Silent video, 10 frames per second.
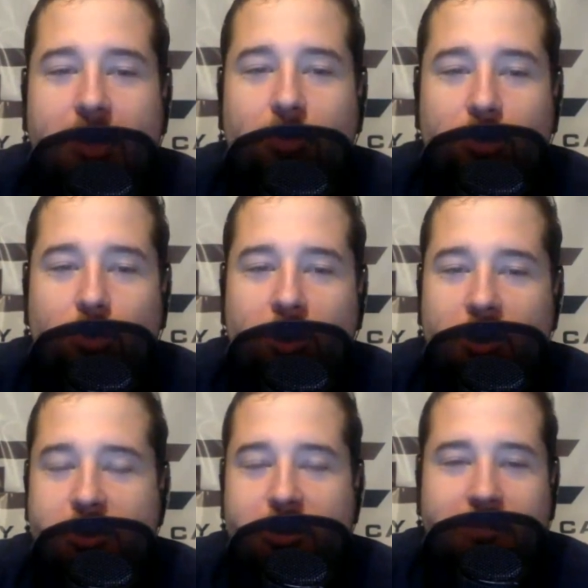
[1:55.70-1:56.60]
I'm okay with.
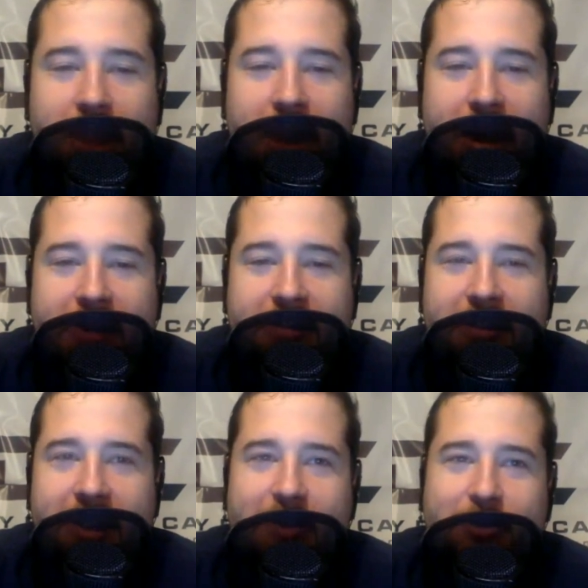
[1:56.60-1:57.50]
Worth, I'm not.
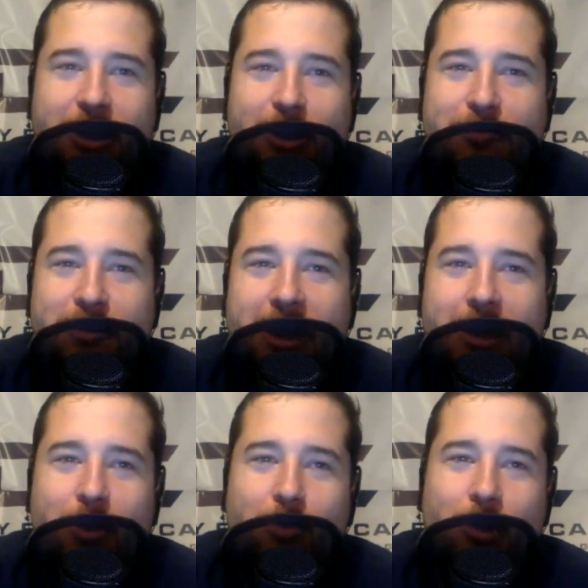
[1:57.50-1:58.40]
I don't care if he
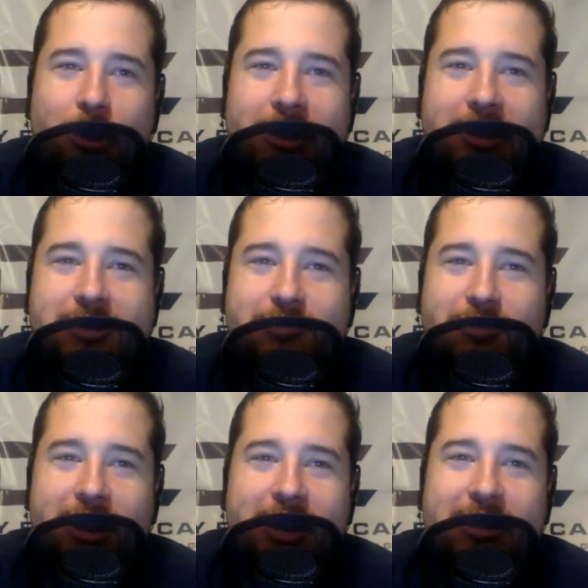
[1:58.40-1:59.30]
got a home run against the
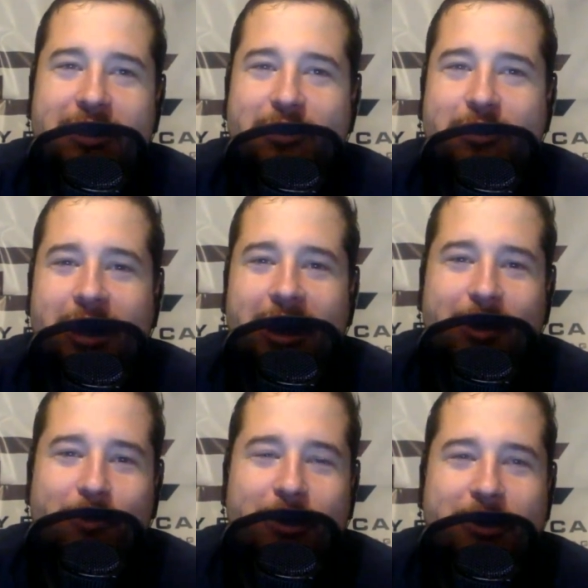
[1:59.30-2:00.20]
righty the other day. I
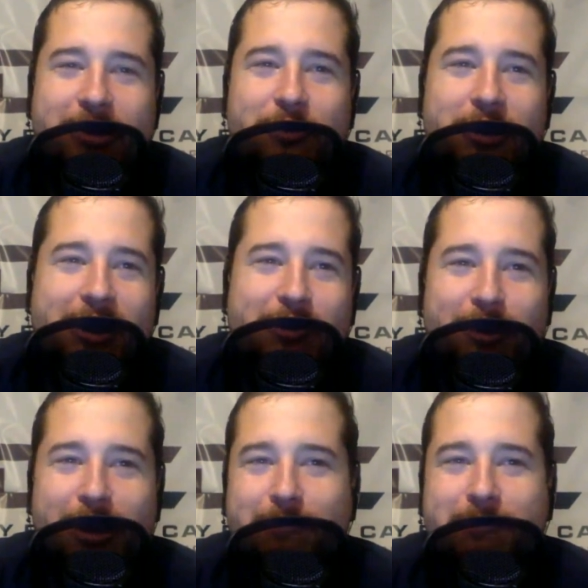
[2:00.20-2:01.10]
don't want to deal with that
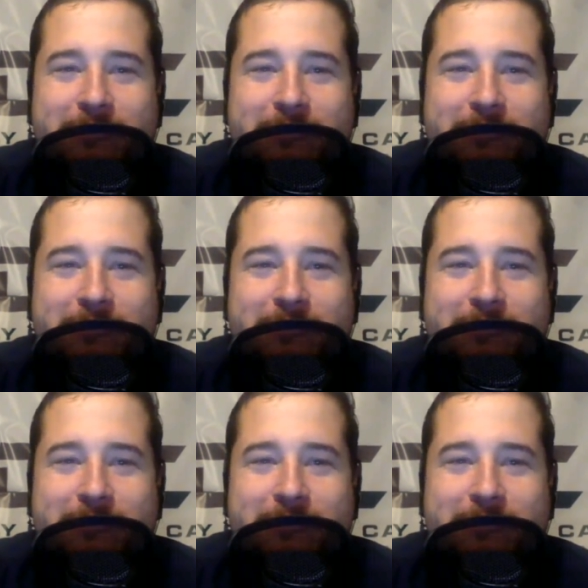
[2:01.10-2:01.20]
crap.